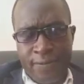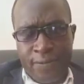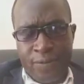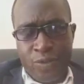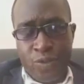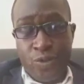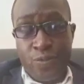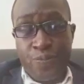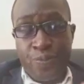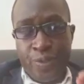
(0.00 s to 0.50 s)

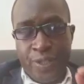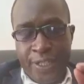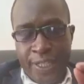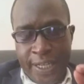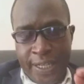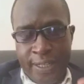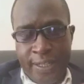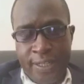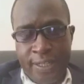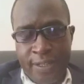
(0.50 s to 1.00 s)
to
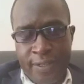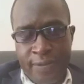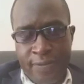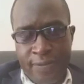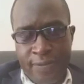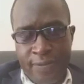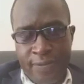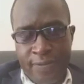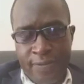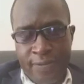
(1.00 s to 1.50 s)
protect
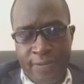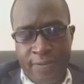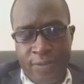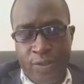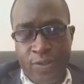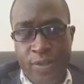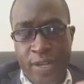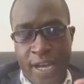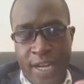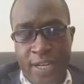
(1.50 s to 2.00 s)

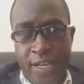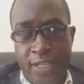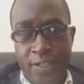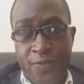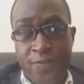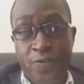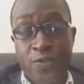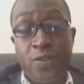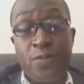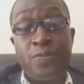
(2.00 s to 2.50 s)
Ugandans
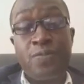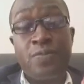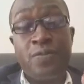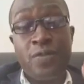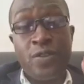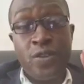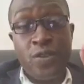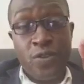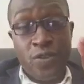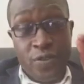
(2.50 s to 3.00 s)
from
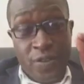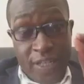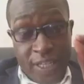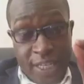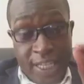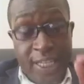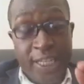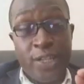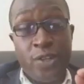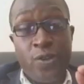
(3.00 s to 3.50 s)

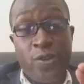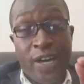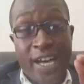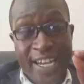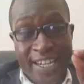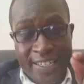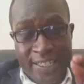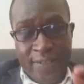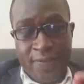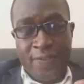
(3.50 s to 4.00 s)
illegal
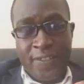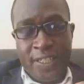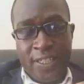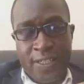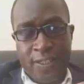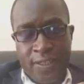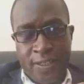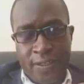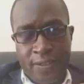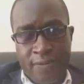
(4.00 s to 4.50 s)

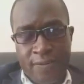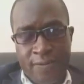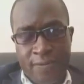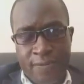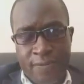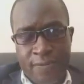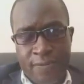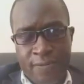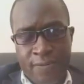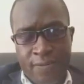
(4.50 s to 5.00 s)
activities
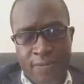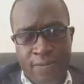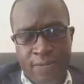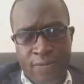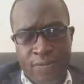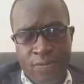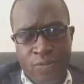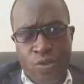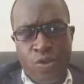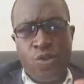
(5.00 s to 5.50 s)

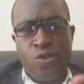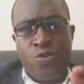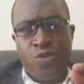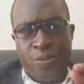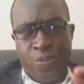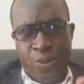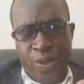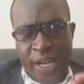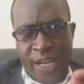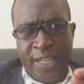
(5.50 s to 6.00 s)
or
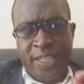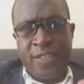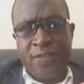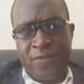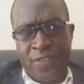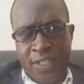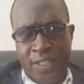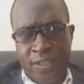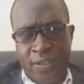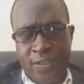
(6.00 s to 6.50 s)
criminal
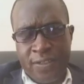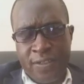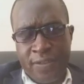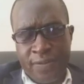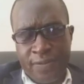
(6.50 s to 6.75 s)
activities.